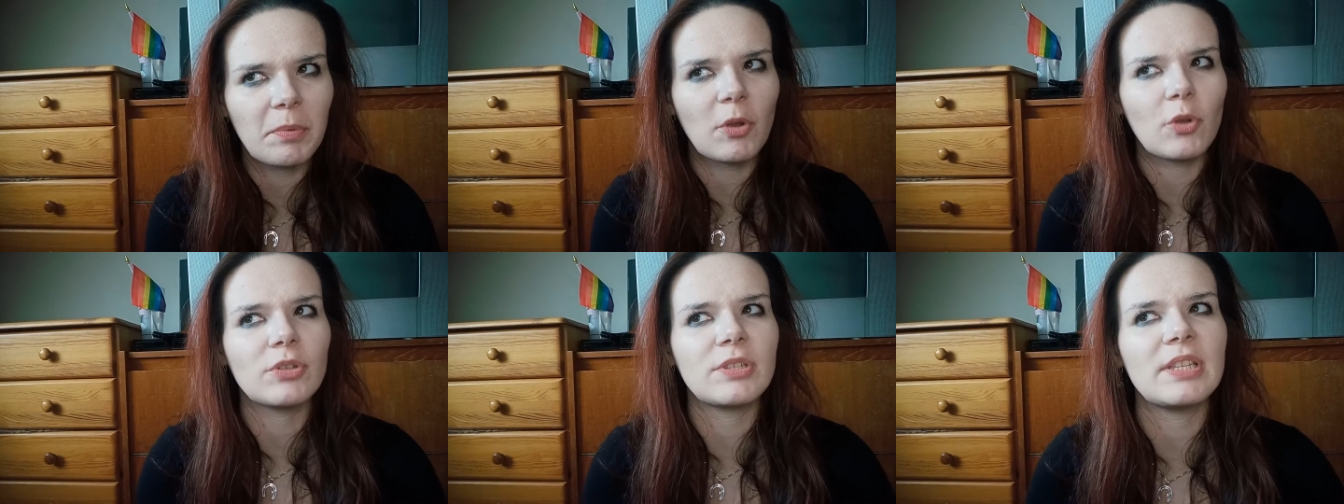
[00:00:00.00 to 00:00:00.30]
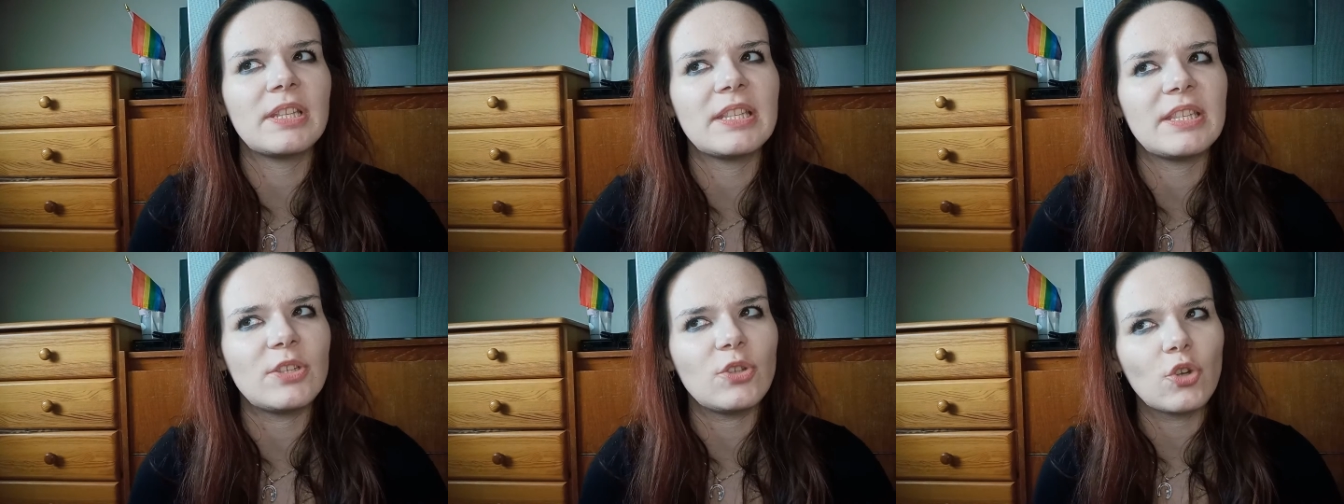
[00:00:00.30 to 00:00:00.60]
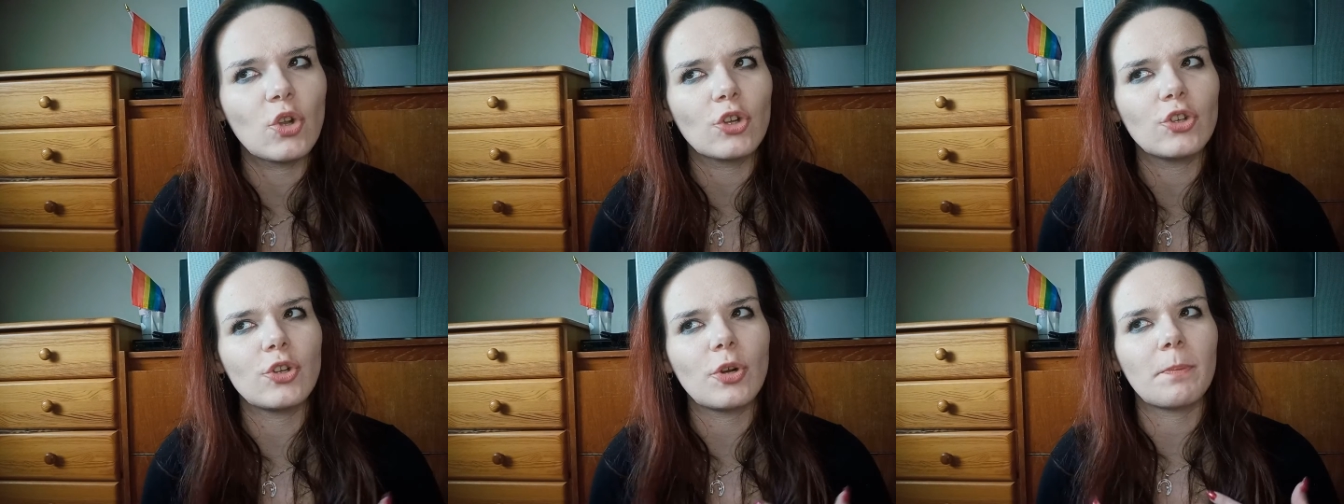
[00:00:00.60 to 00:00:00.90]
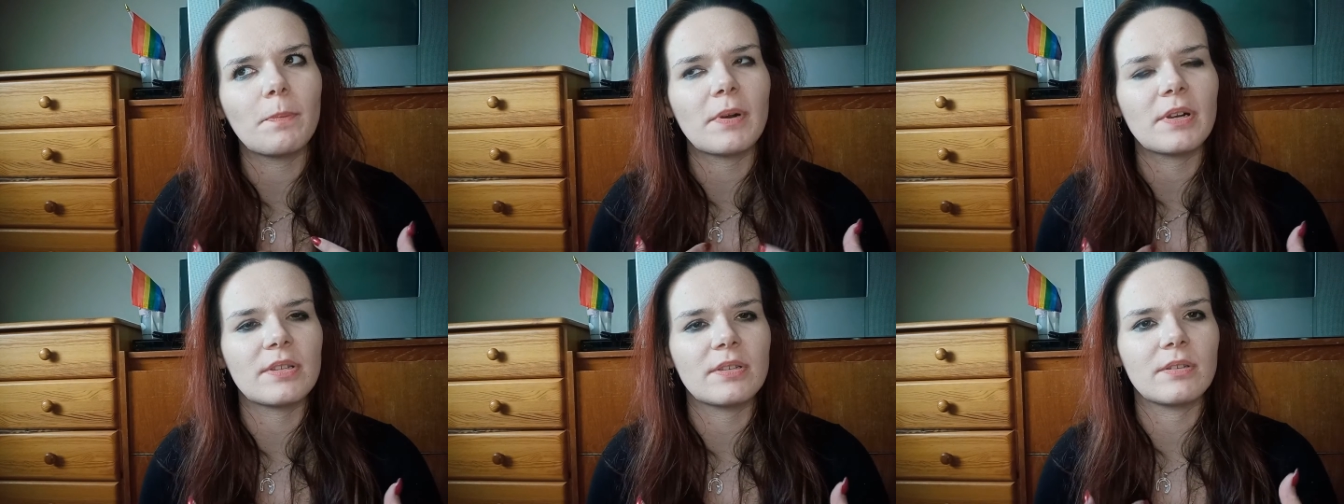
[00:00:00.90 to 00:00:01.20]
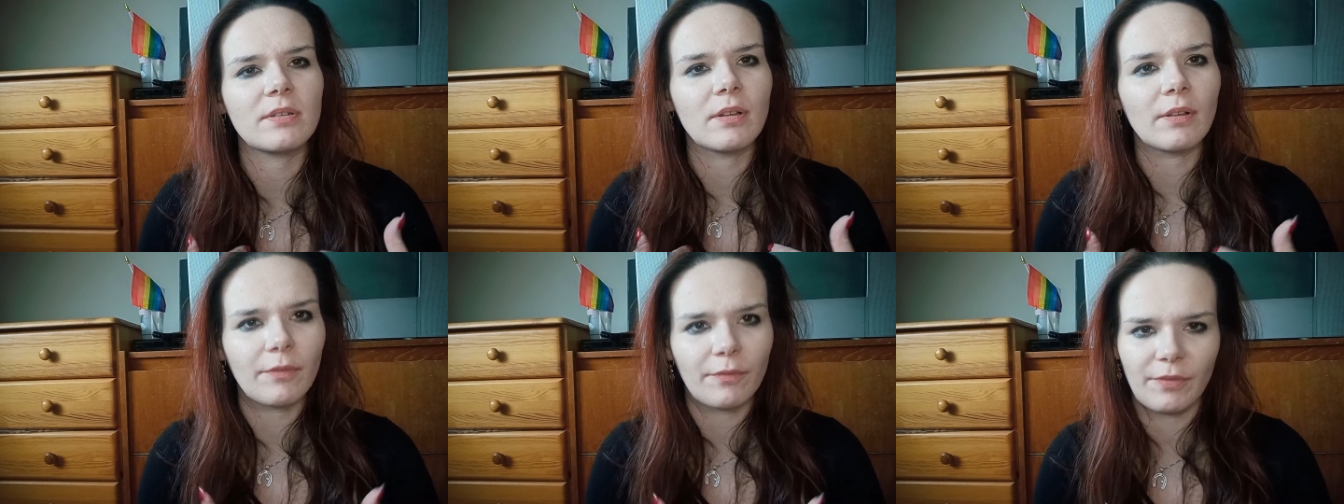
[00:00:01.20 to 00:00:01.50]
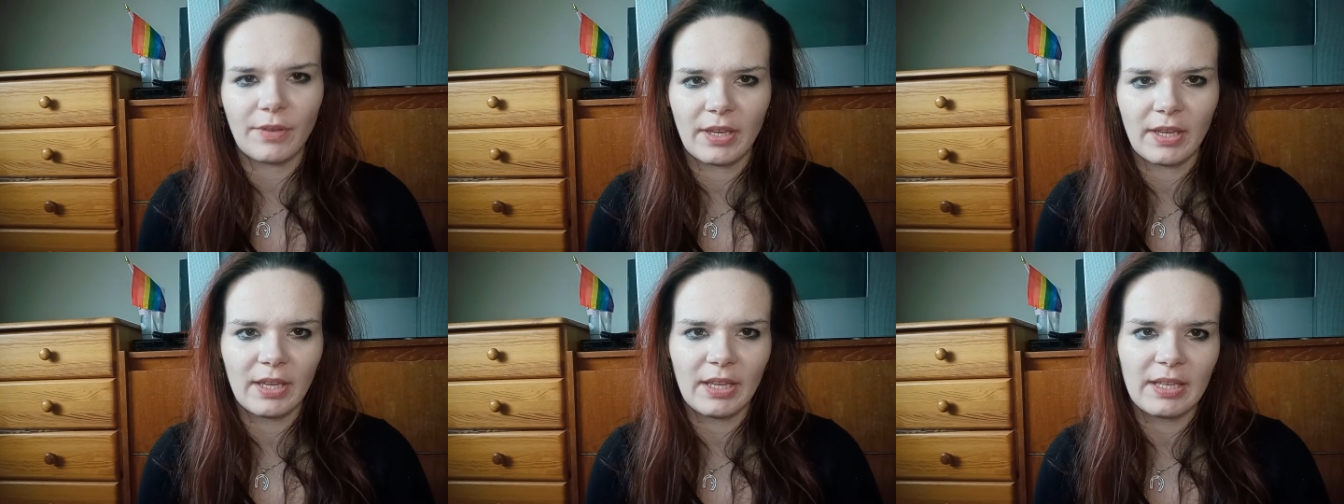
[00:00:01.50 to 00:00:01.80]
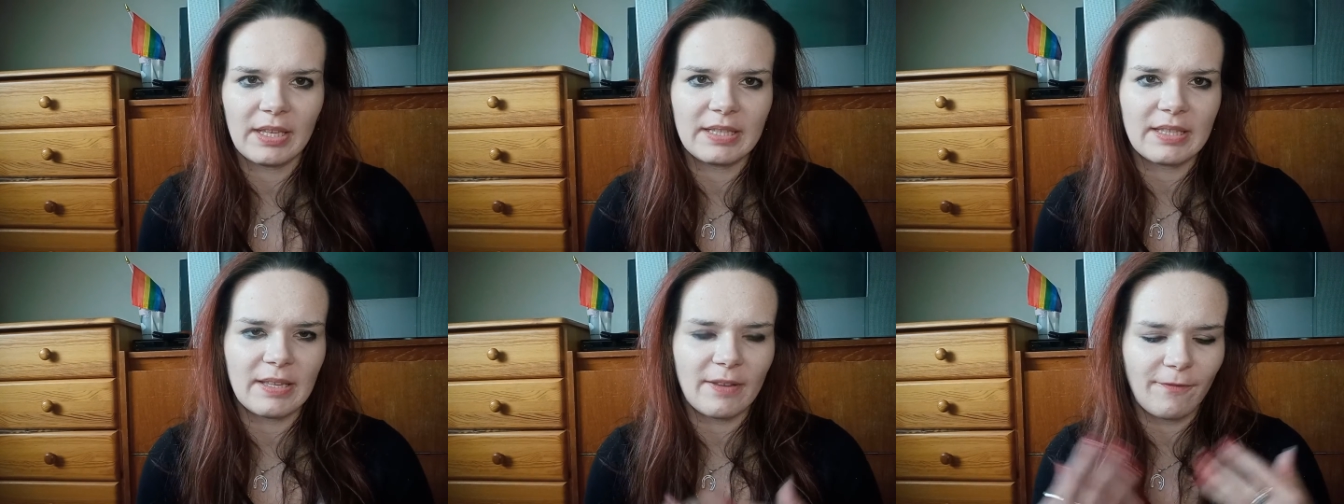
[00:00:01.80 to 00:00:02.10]
because it is not your personal
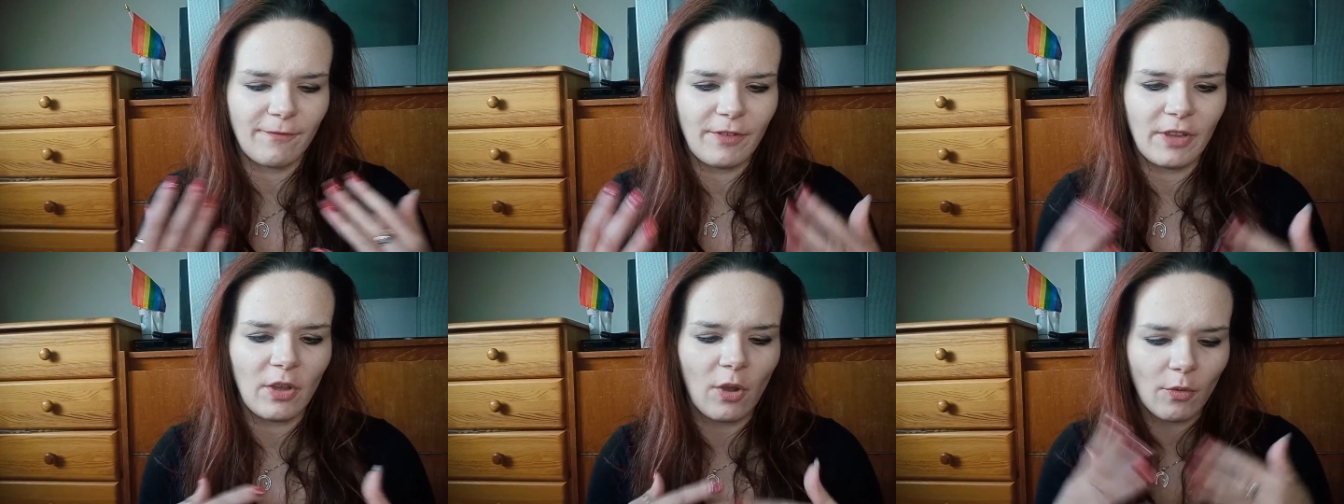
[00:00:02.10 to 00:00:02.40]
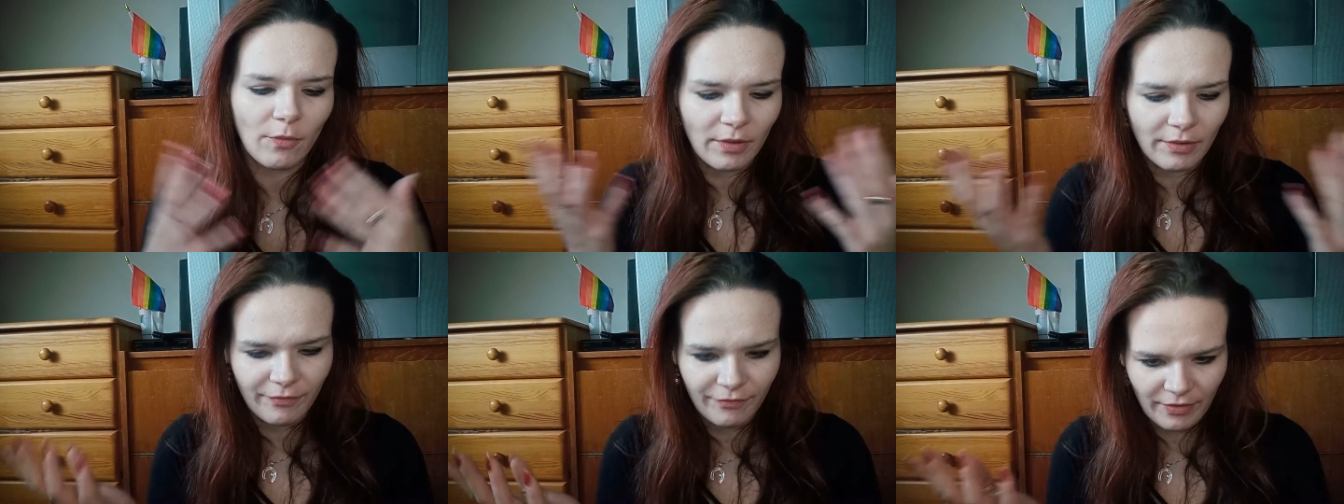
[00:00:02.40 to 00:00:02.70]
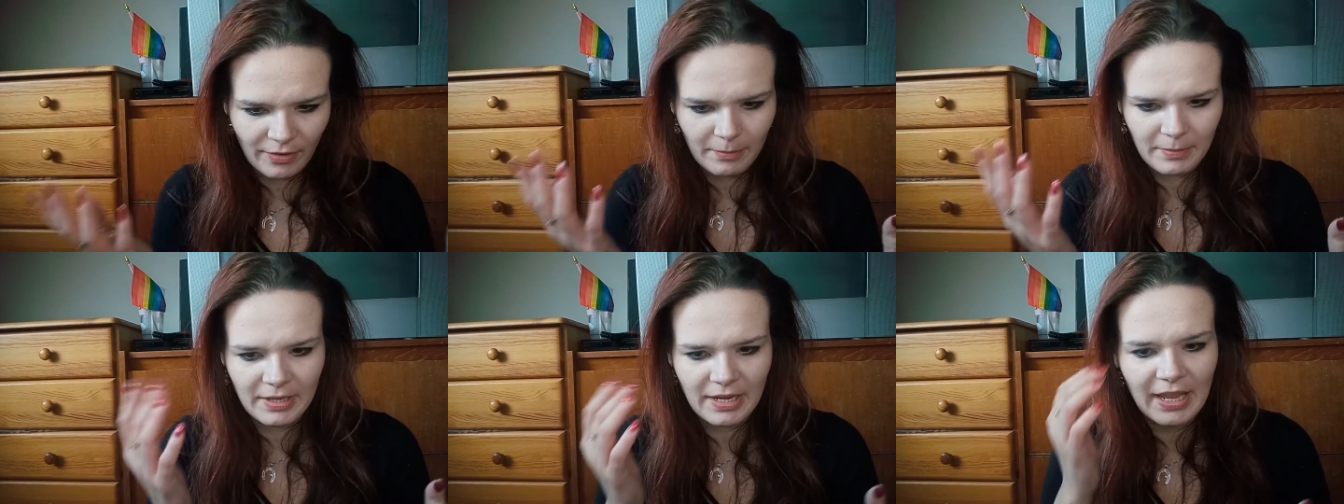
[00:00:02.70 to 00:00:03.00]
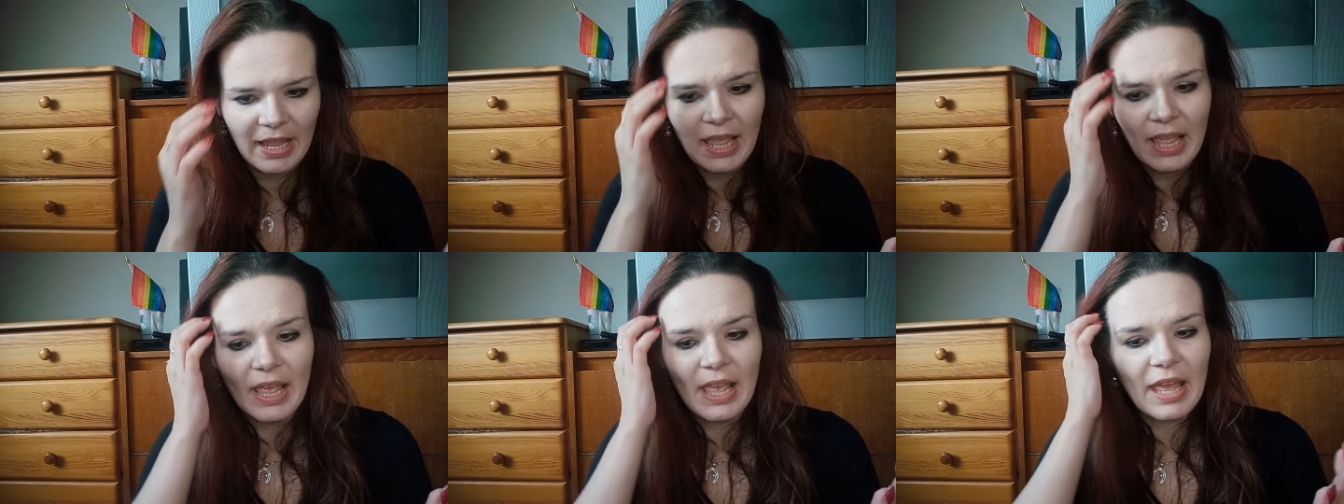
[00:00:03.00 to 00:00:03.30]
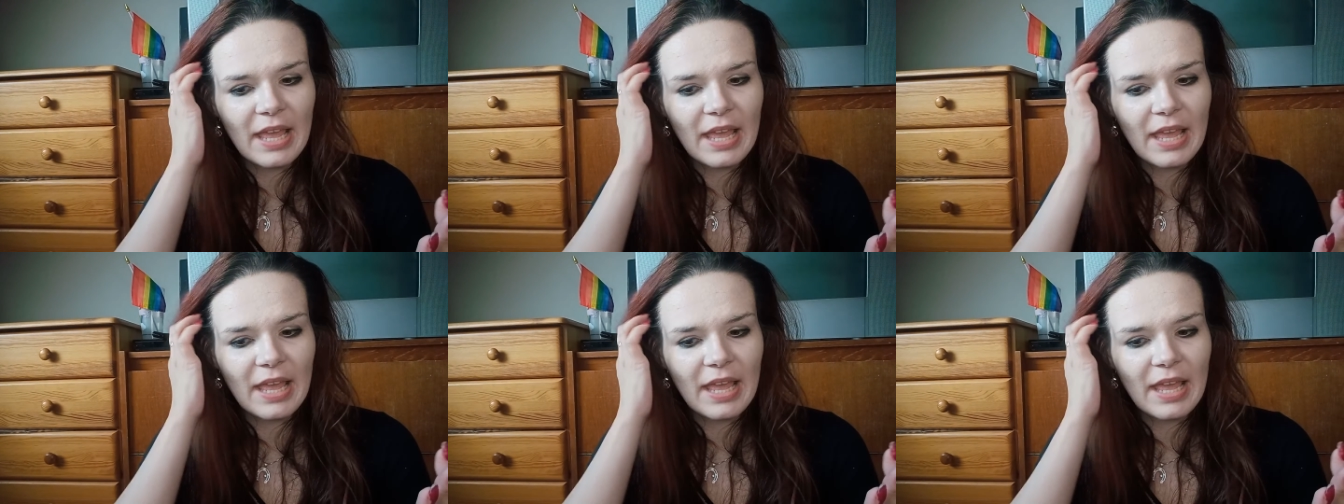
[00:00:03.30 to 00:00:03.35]
thing. It's a thing of a family.